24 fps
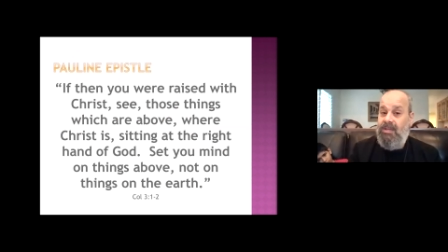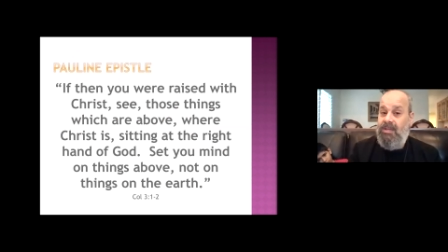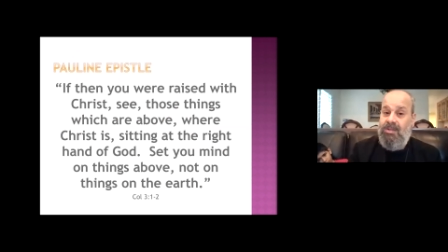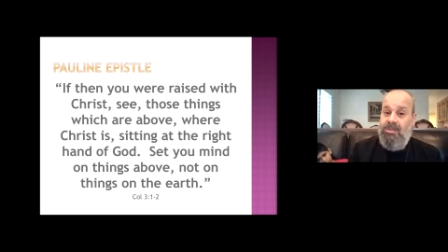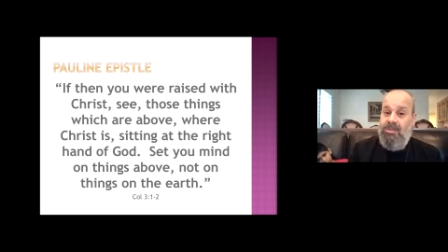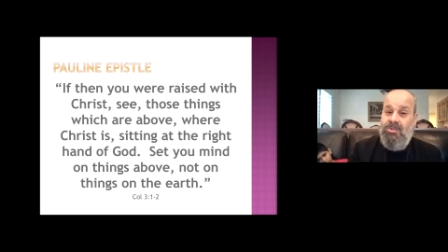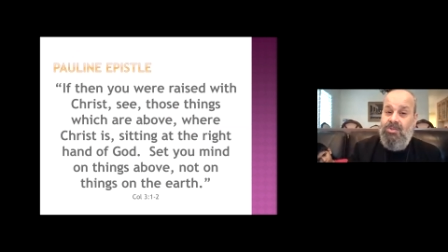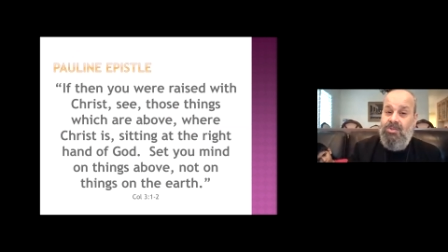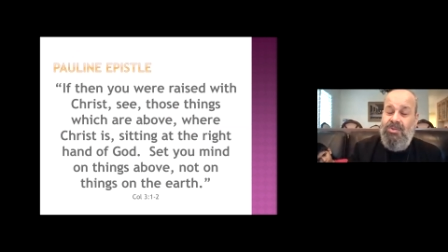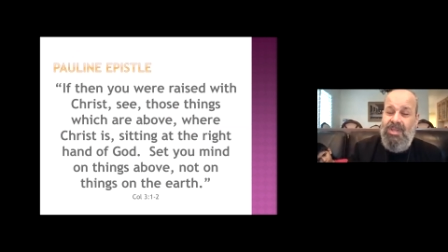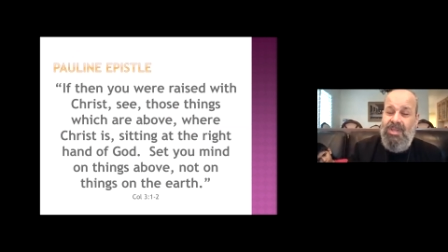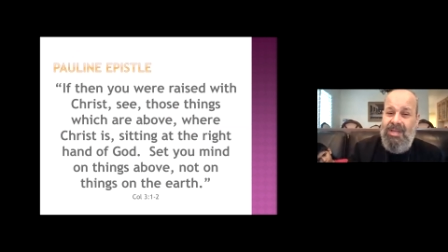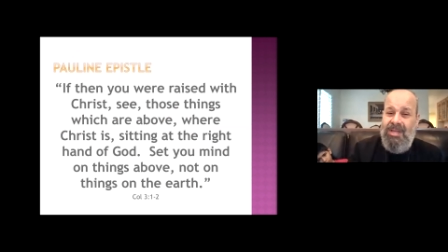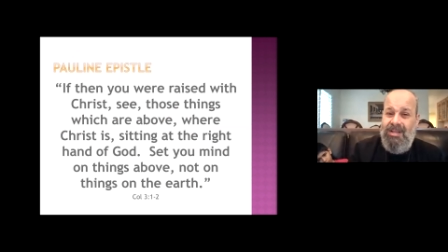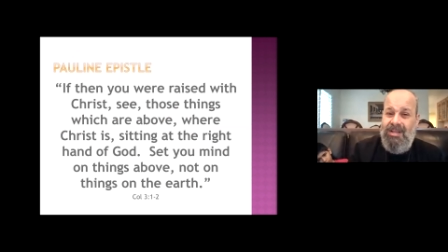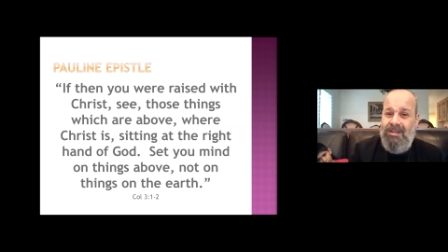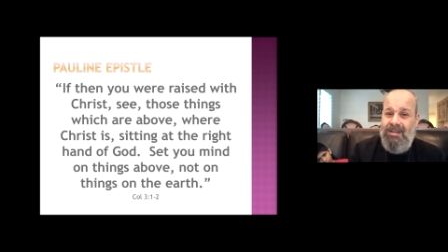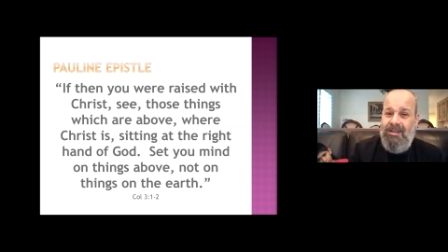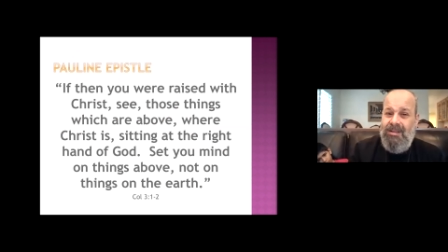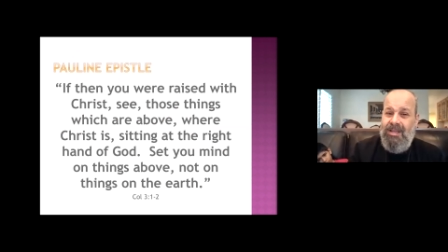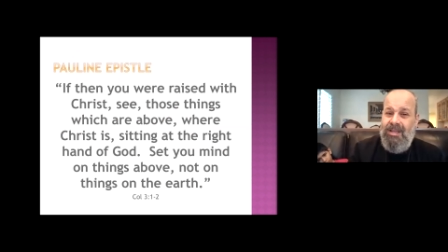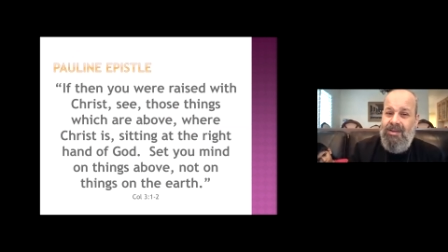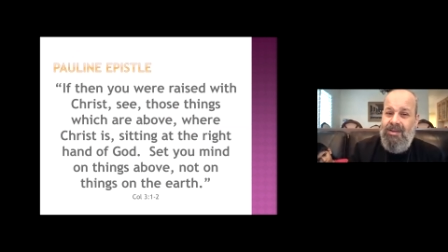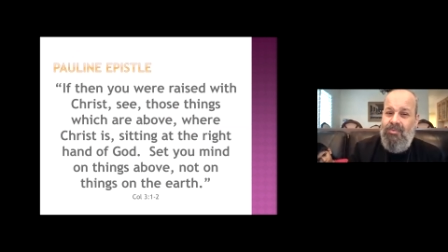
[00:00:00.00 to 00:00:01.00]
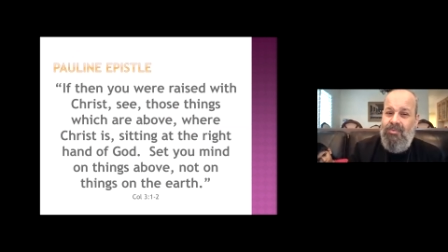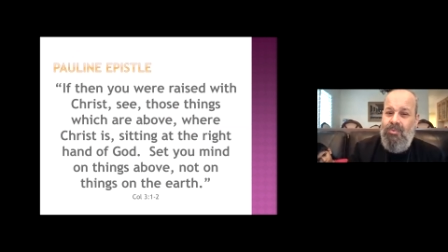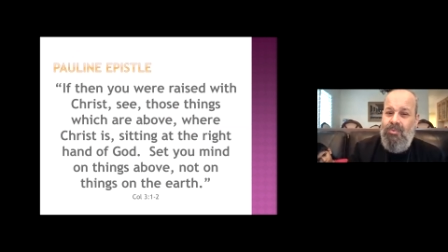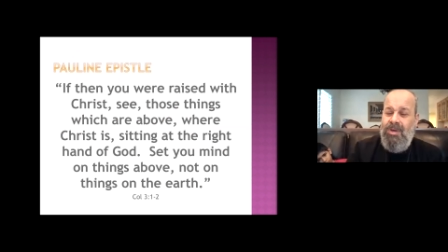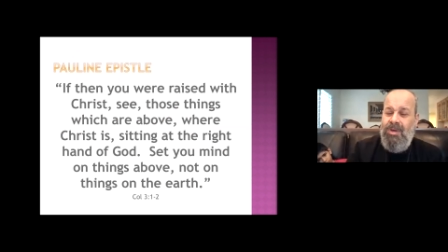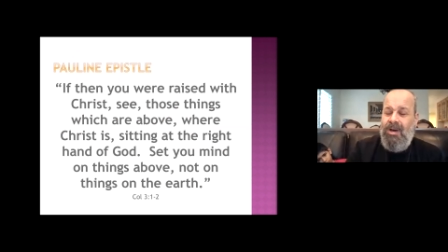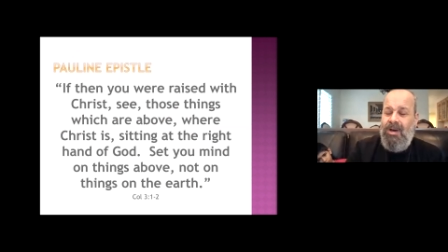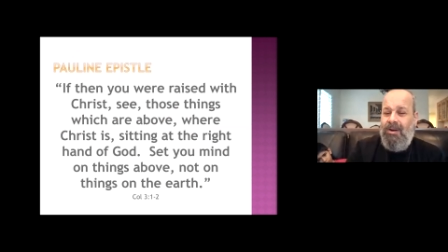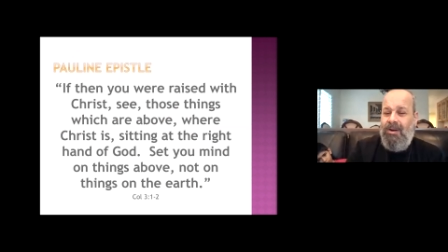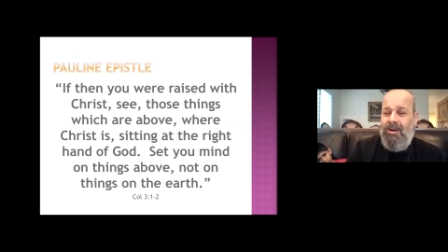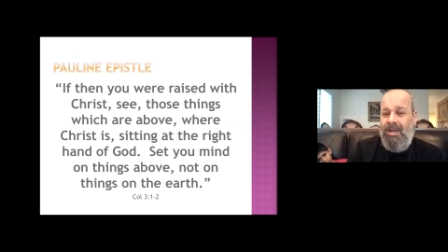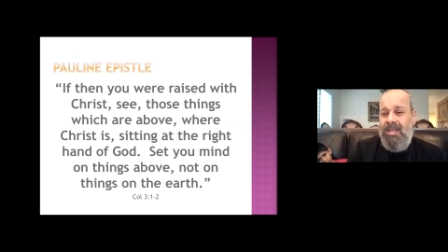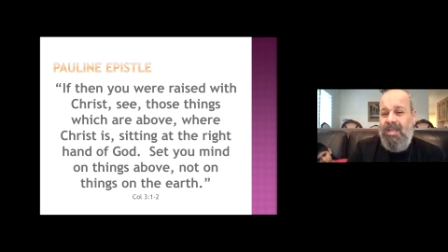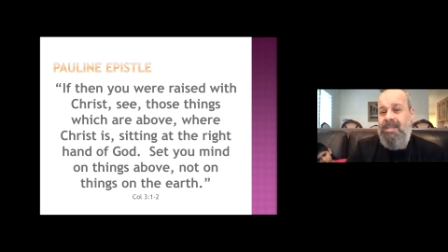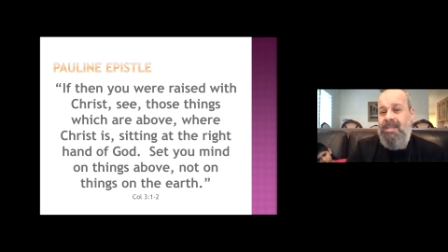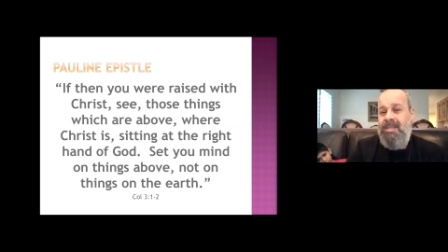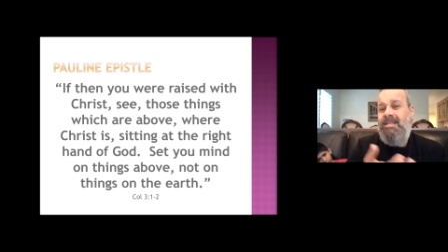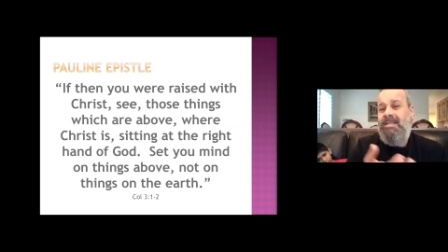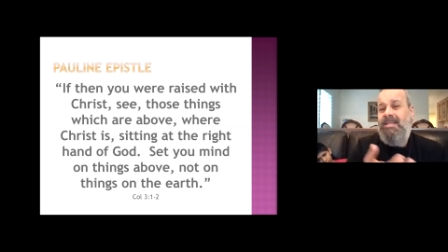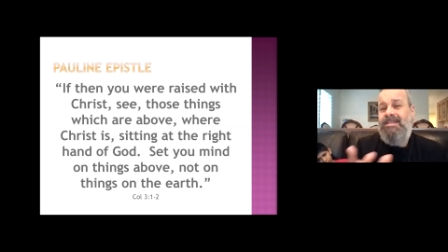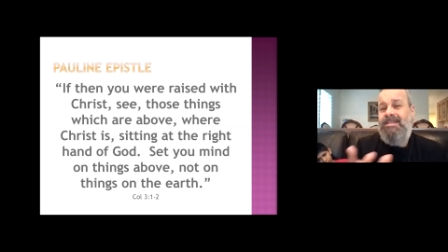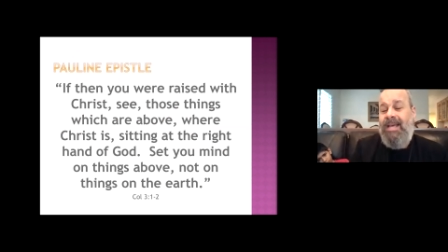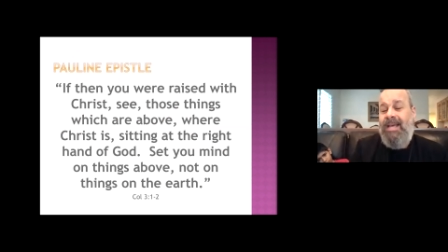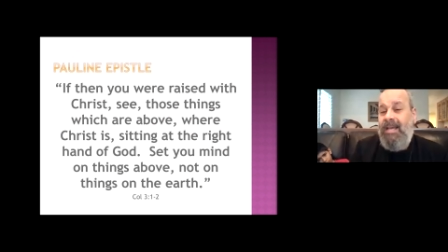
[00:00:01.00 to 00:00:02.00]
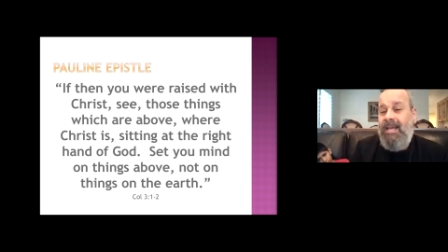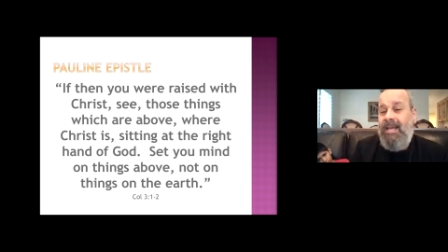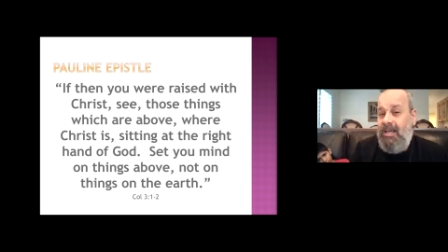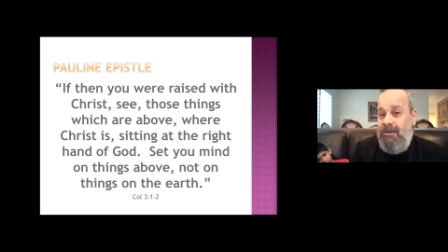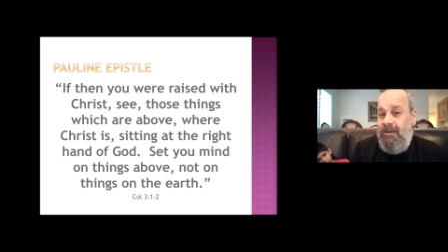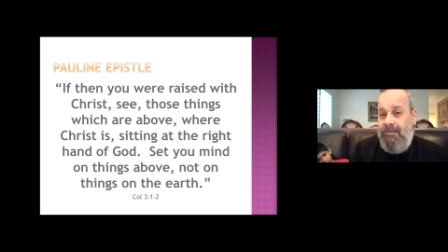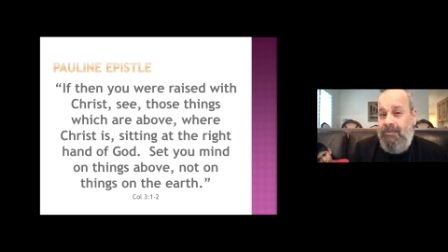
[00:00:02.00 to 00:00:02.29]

So then, if we are in this second